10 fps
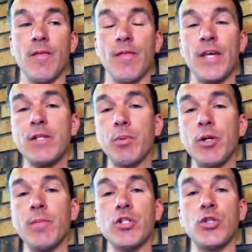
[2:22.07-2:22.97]
That's
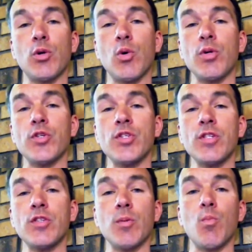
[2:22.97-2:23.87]
pretty much the core
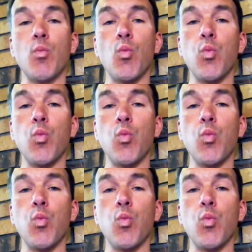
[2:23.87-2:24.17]
system.